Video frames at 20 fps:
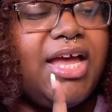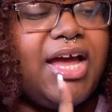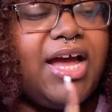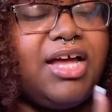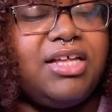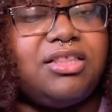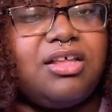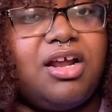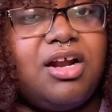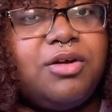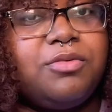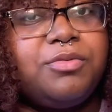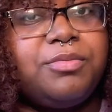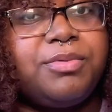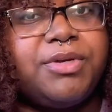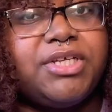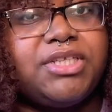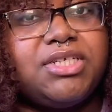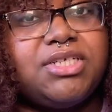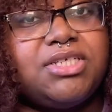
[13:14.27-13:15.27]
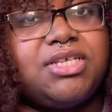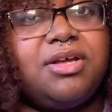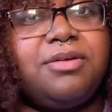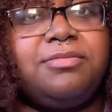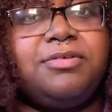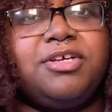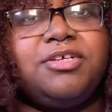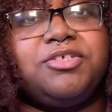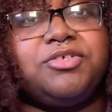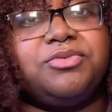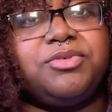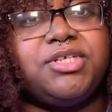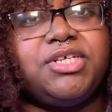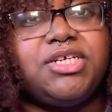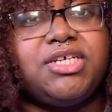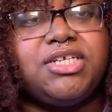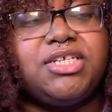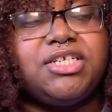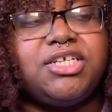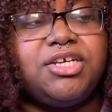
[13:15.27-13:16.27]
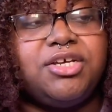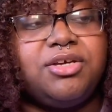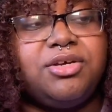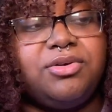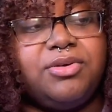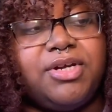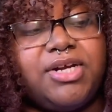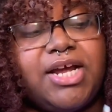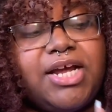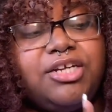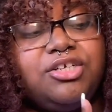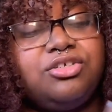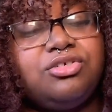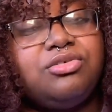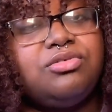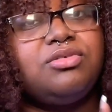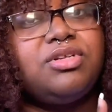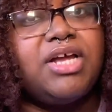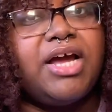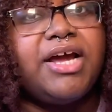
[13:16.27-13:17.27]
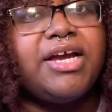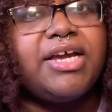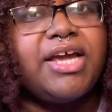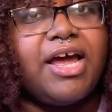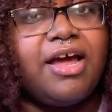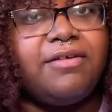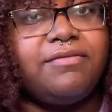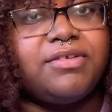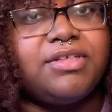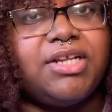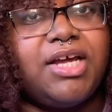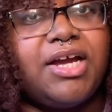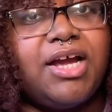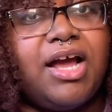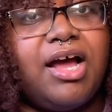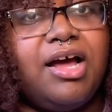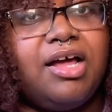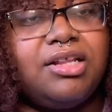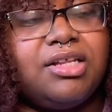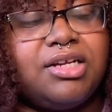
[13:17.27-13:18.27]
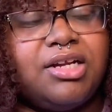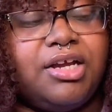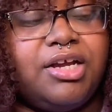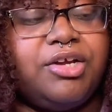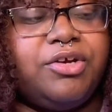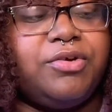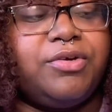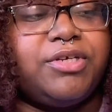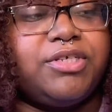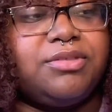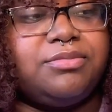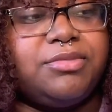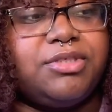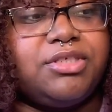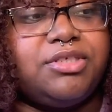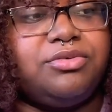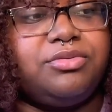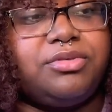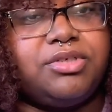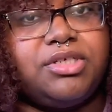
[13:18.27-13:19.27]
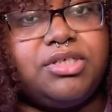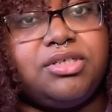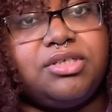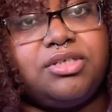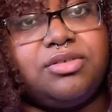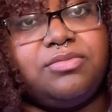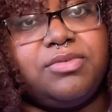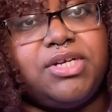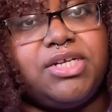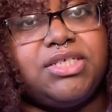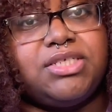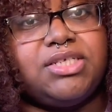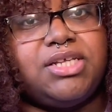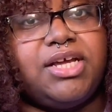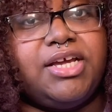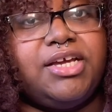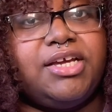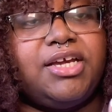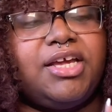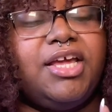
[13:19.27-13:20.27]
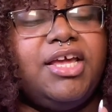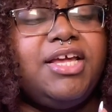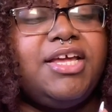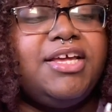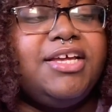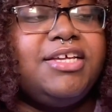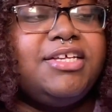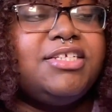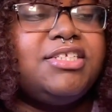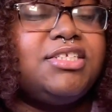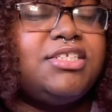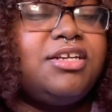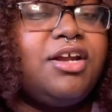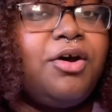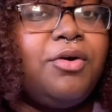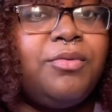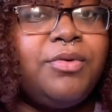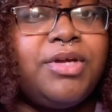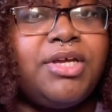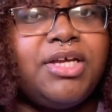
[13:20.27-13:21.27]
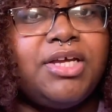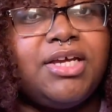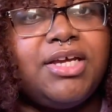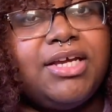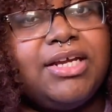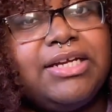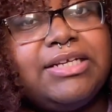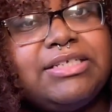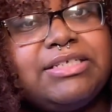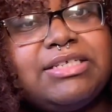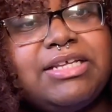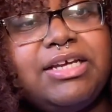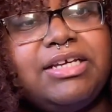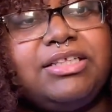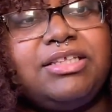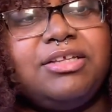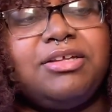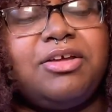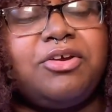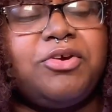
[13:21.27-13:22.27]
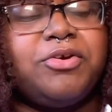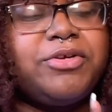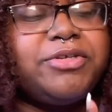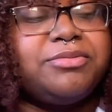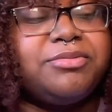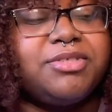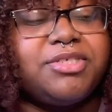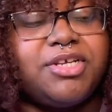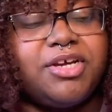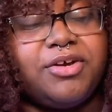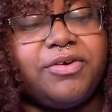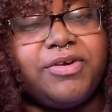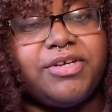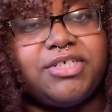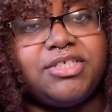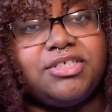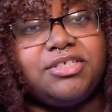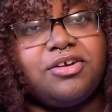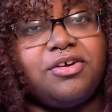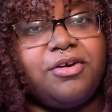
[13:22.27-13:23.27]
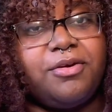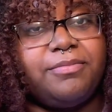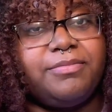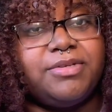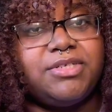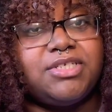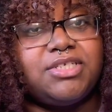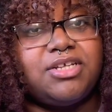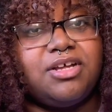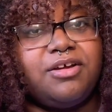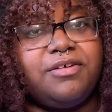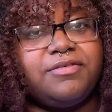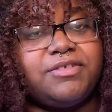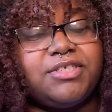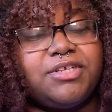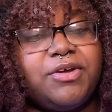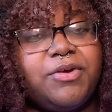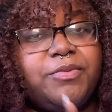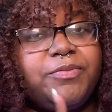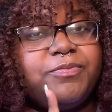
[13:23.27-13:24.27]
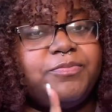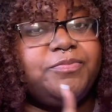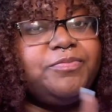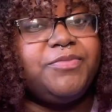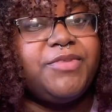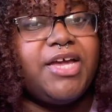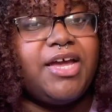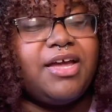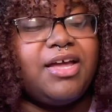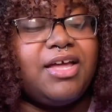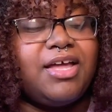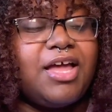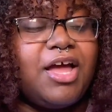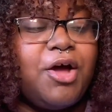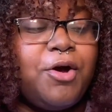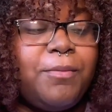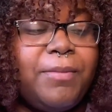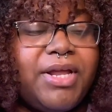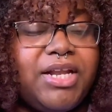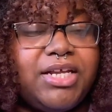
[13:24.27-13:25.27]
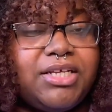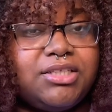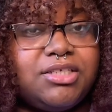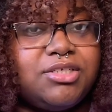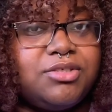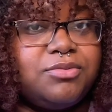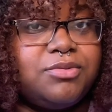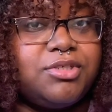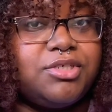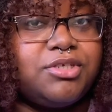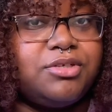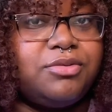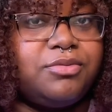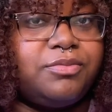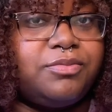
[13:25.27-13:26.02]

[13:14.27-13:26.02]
I thought I would pick this up because it's a really good deal, and I do like having like holiday Christmassy reads when it's like snowing and it's like the Christmas decorations are up and stuff. So yeah, I hope I like this one too.